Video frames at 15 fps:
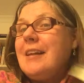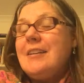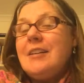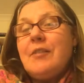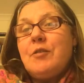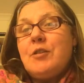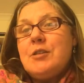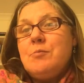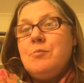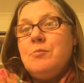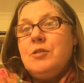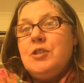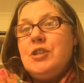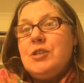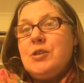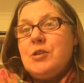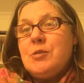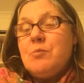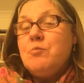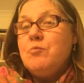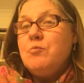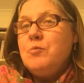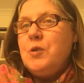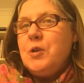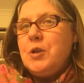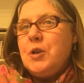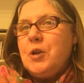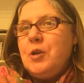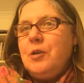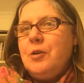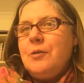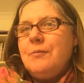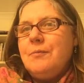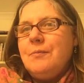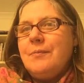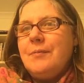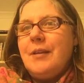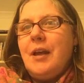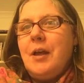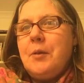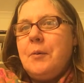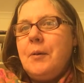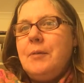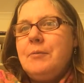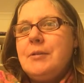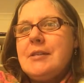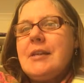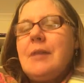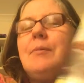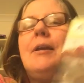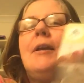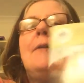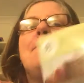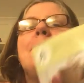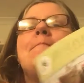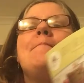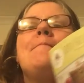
that they've got she's got some really cute Halloween ones coming out.